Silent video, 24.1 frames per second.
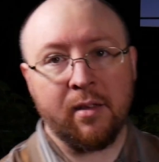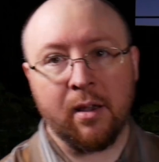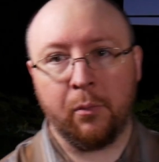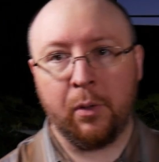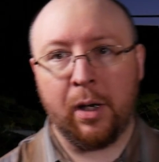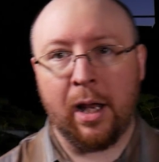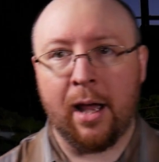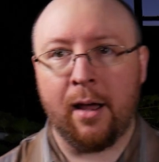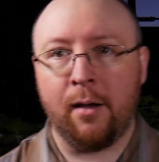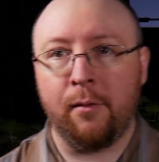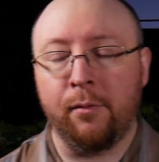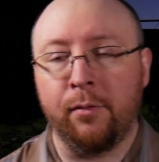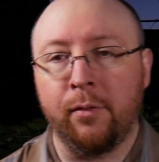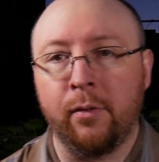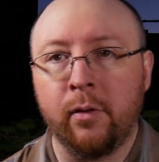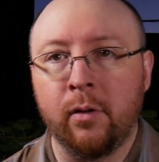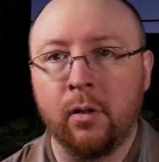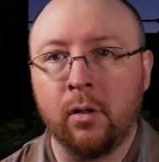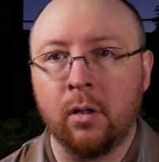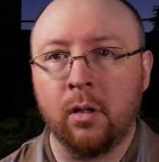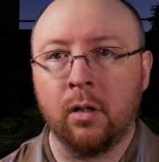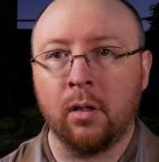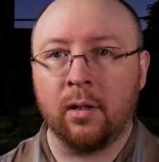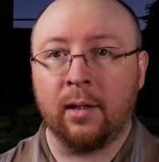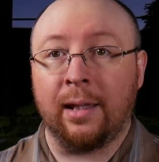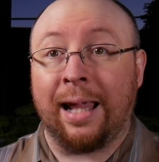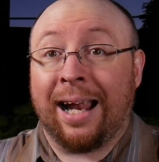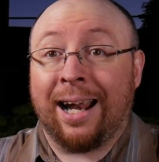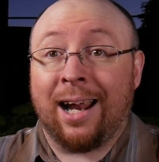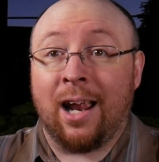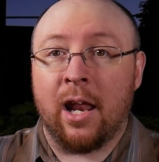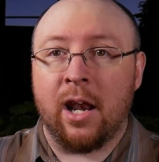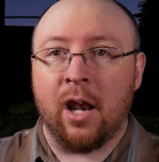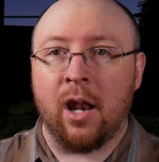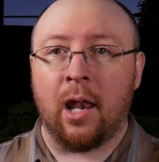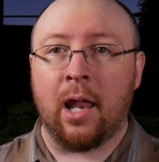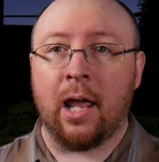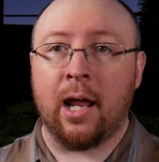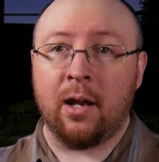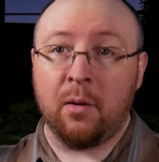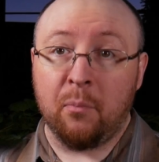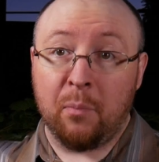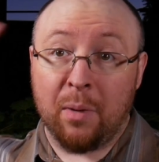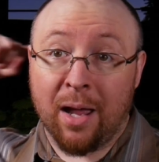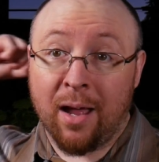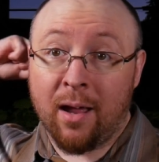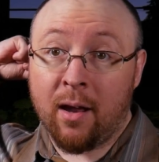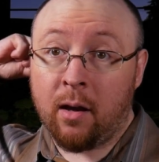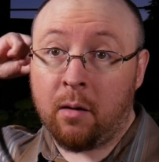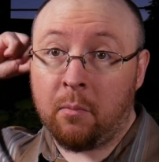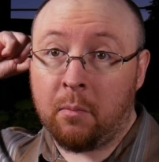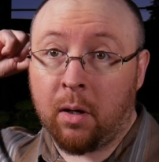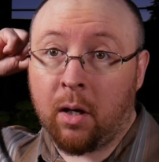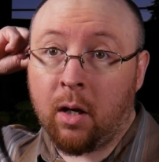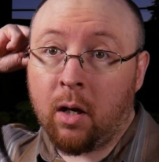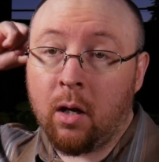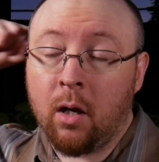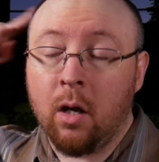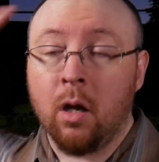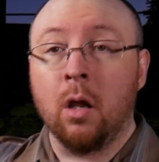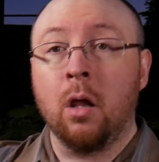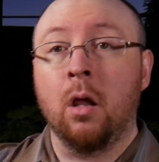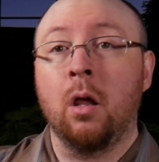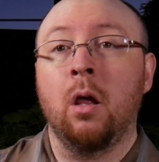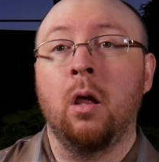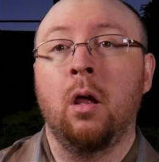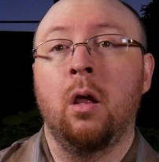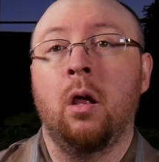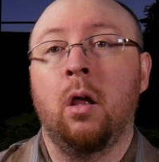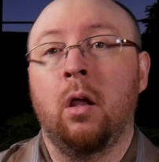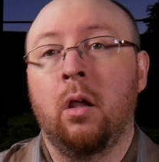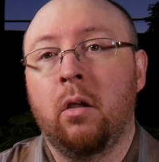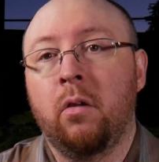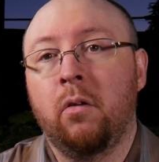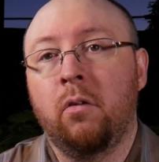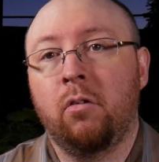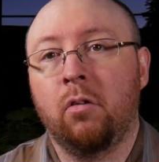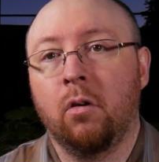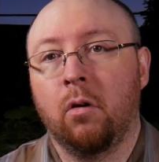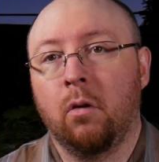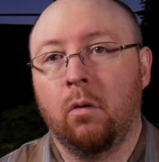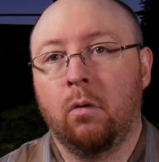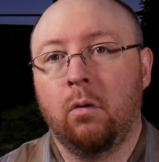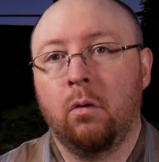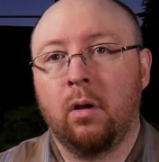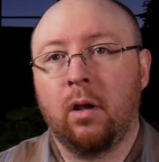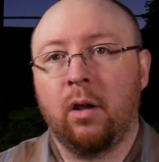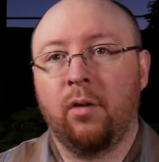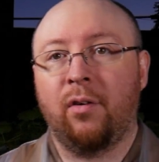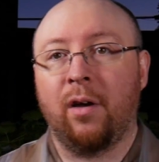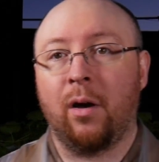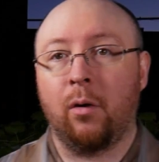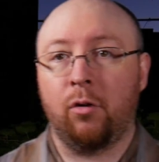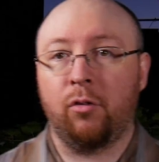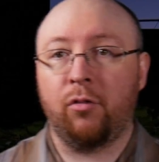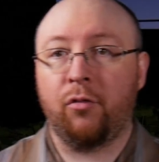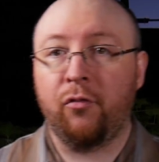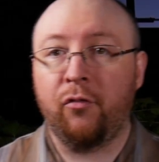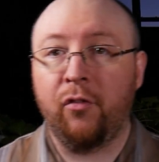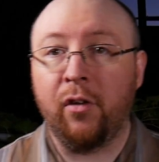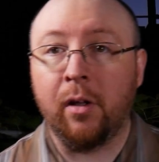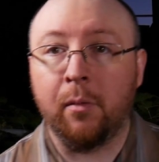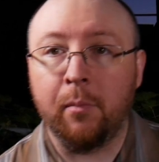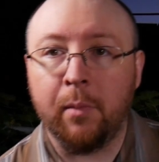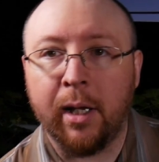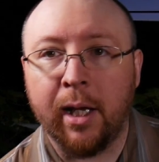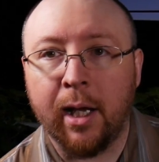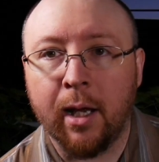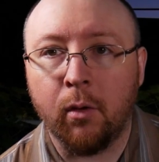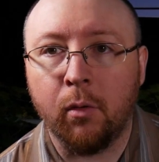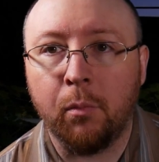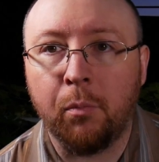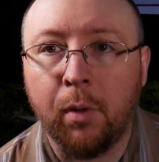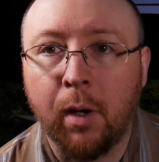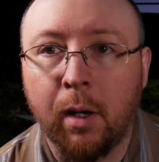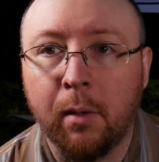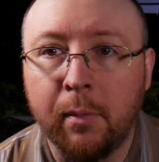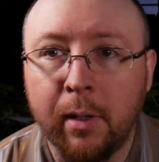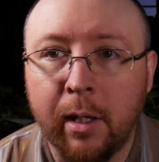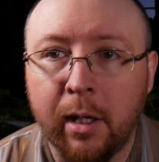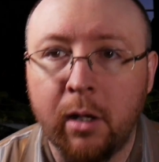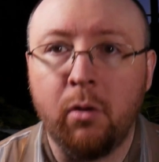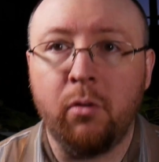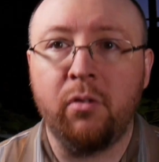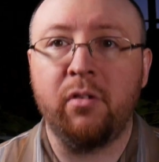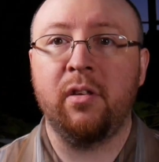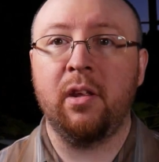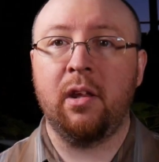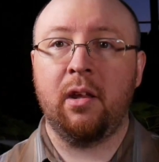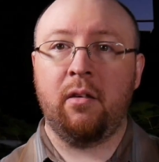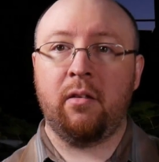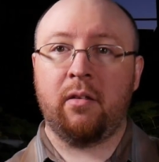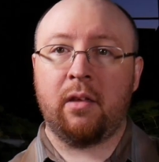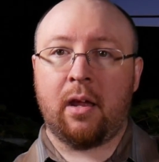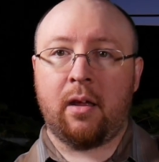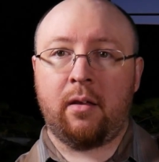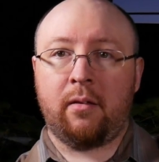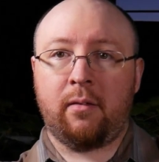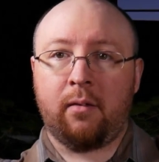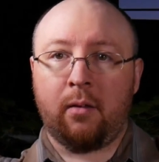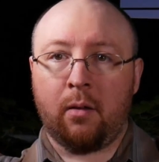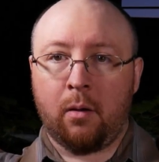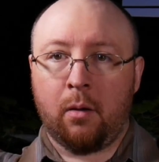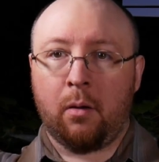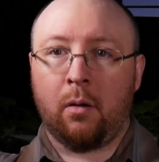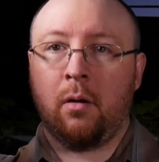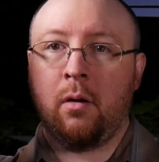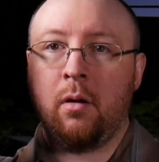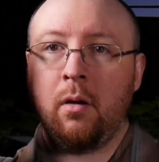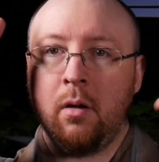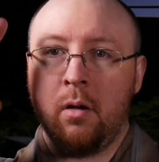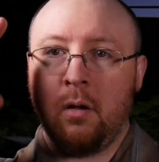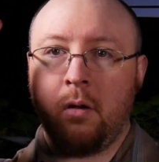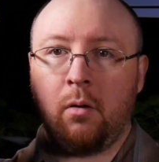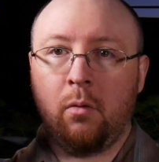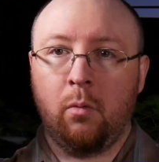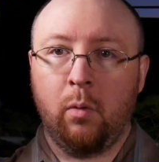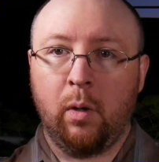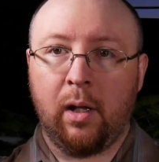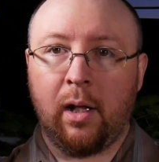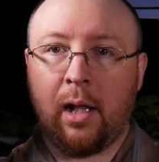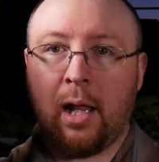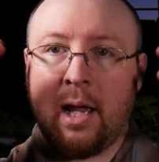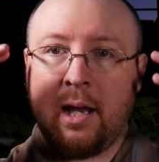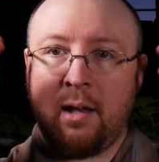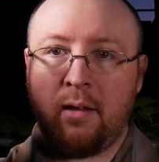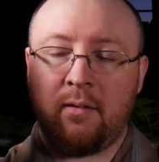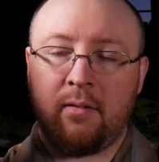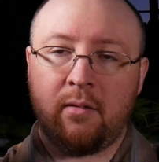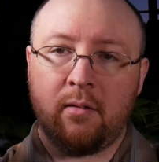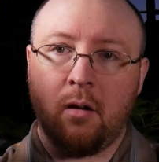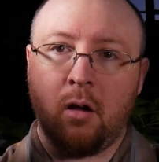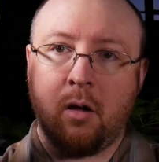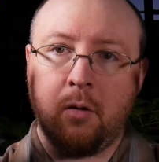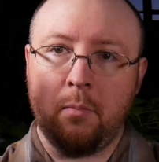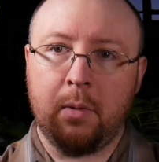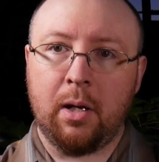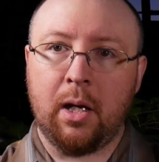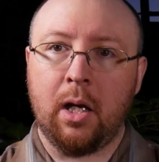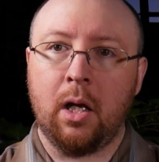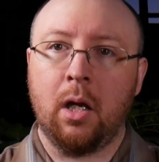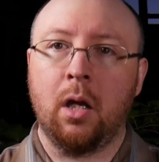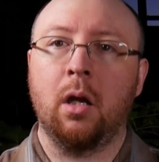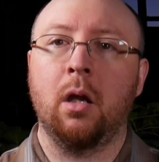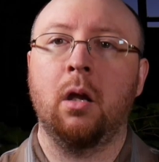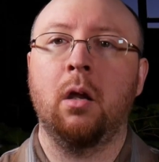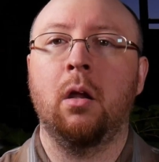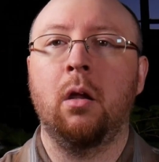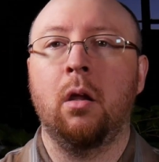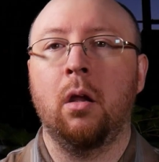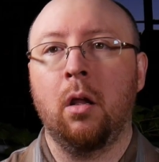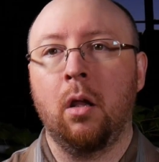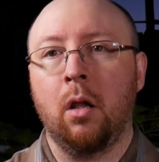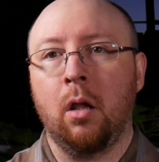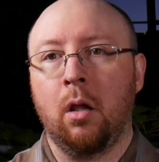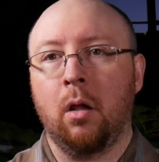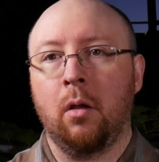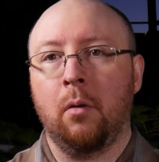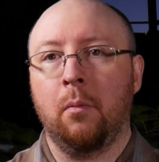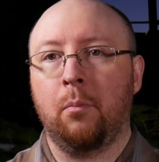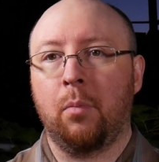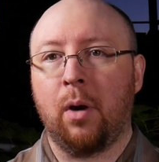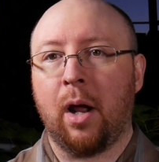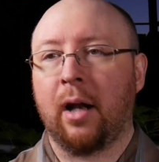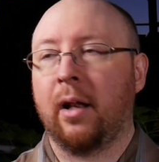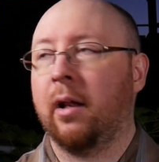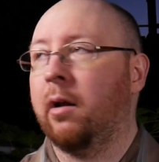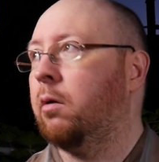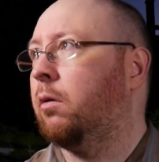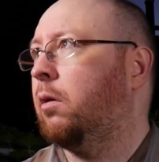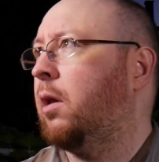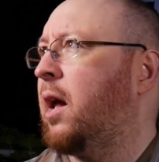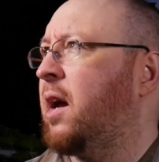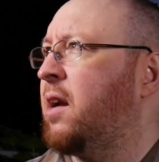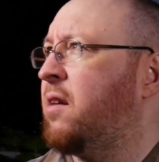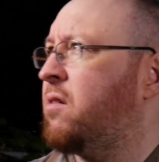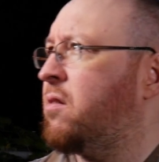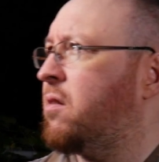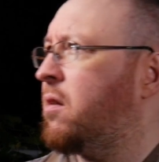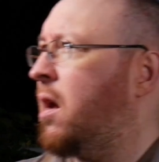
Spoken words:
I would have that kind of light behind me. So if I were filming, I would probably use these as real lights on me. Practical lights.